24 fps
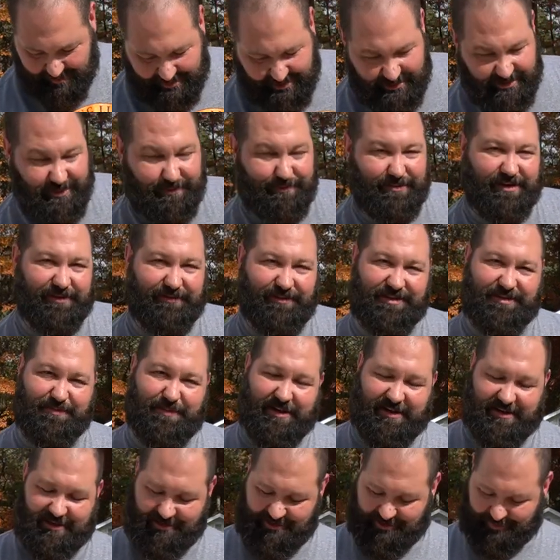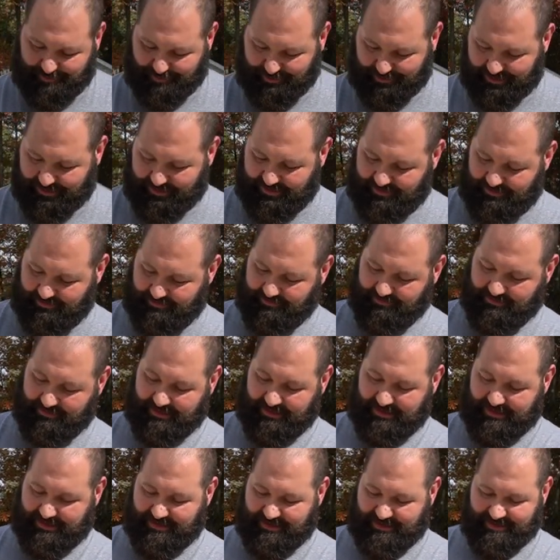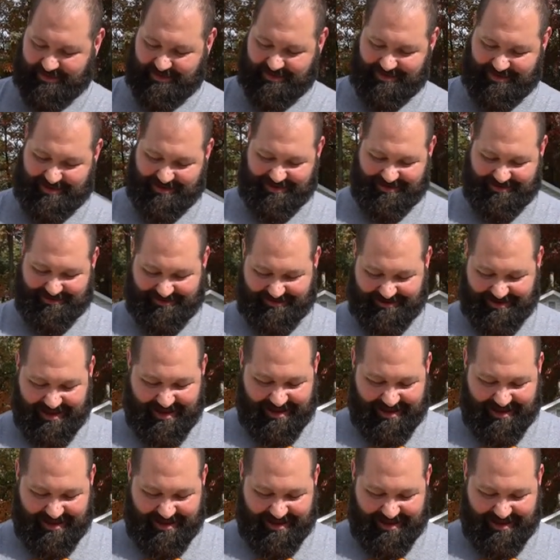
been on a bit of a spending spree. What? And